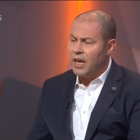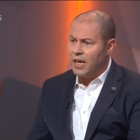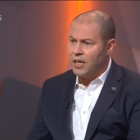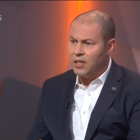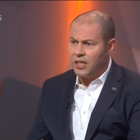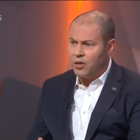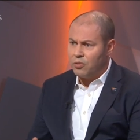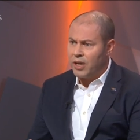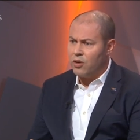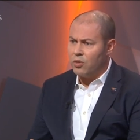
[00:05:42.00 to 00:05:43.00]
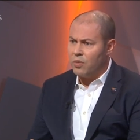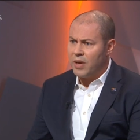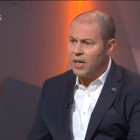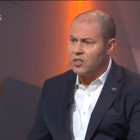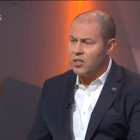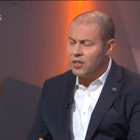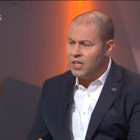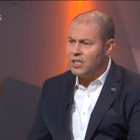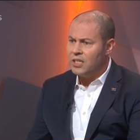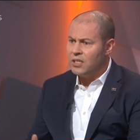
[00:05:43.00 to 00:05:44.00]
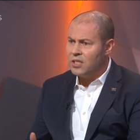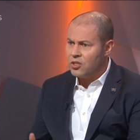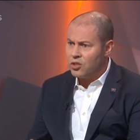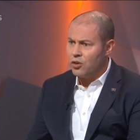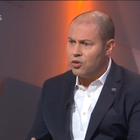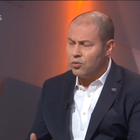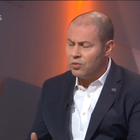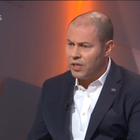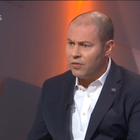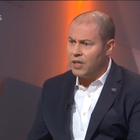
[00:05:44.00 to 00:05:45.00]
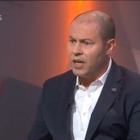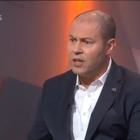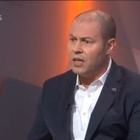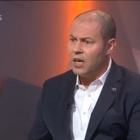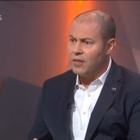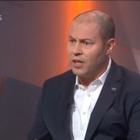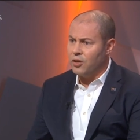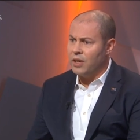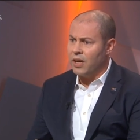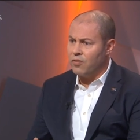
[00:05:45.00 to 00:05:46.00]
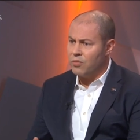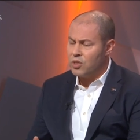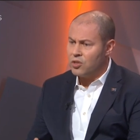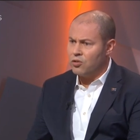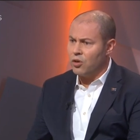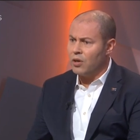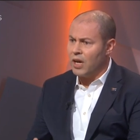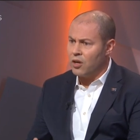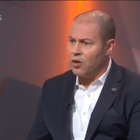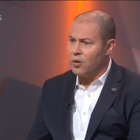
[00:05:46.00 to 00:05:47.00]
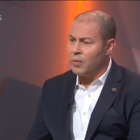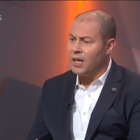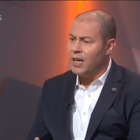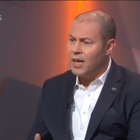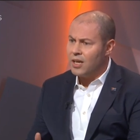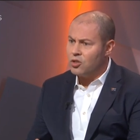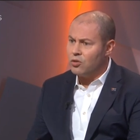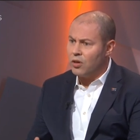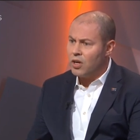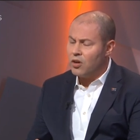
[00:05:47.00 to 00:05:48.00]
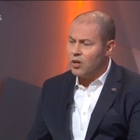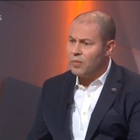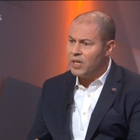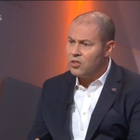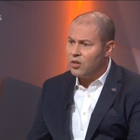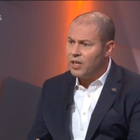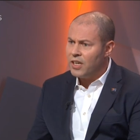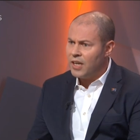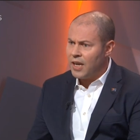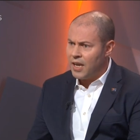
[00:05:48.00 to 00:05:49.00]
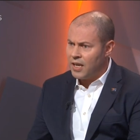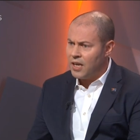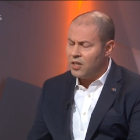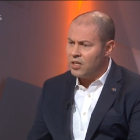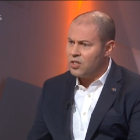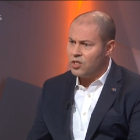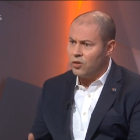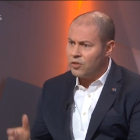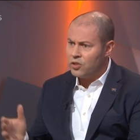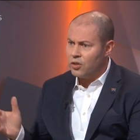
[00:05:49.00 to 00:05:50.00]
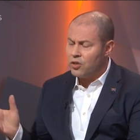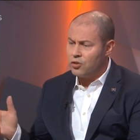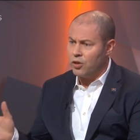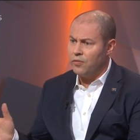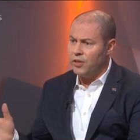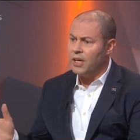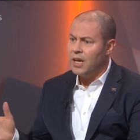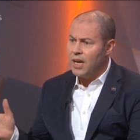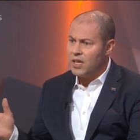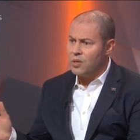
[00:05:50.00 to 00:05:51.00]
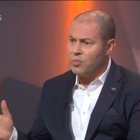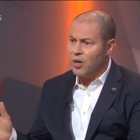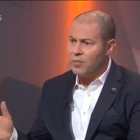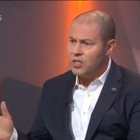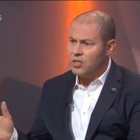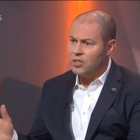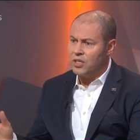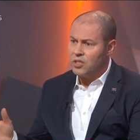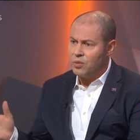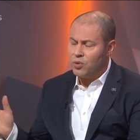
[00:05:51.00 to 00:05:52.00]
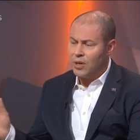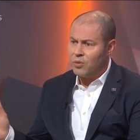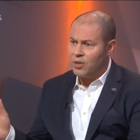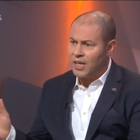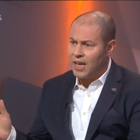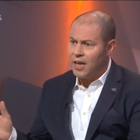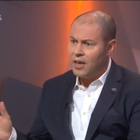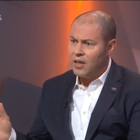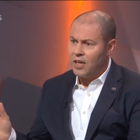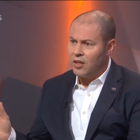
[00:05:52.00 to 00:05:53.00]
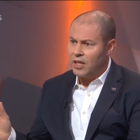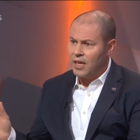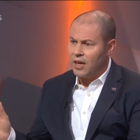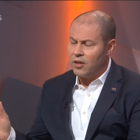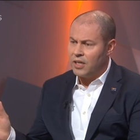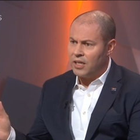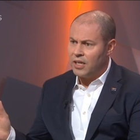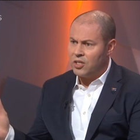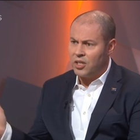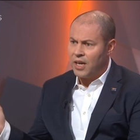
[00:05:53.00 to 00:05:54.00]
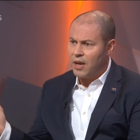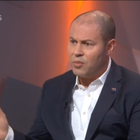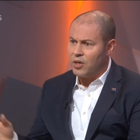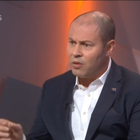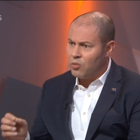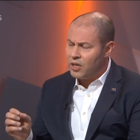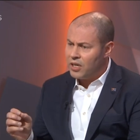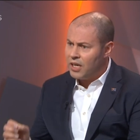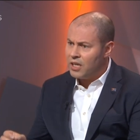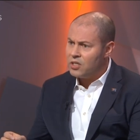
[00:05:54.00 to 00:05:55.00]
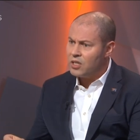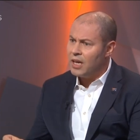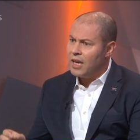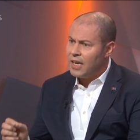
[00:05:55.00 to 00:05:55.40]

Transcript: in, in record amounts. This is the social dividend that you get from a strong economy. A strong economy is not an, an end in itself. It's not a trophy, as the Prime Minister says, to put up on the, on the, on the kitchen cabinet. What it is,